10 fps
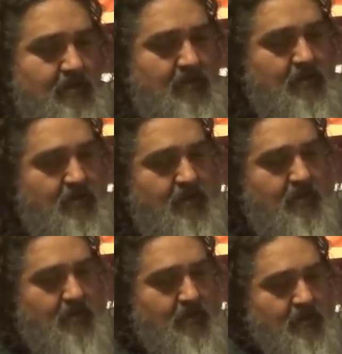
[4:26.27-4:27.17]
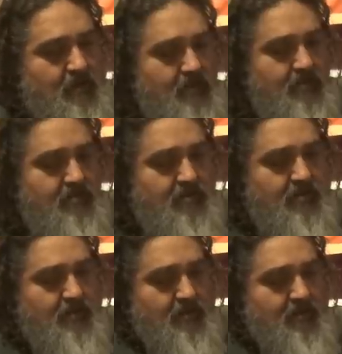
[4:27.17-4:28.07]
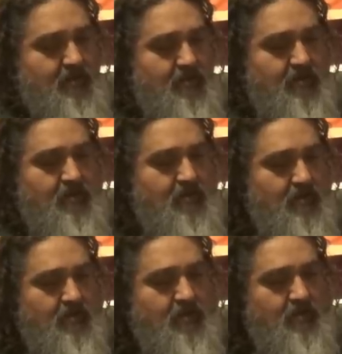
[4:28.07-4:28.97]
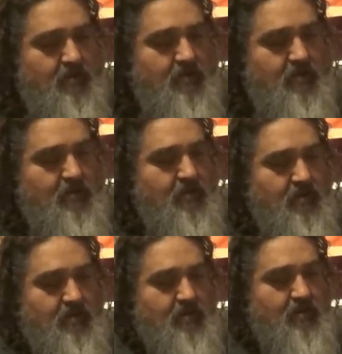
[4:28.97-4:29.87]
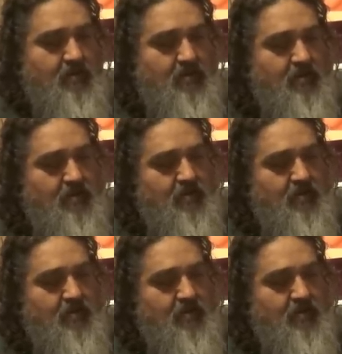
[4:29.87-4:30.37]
[no speech]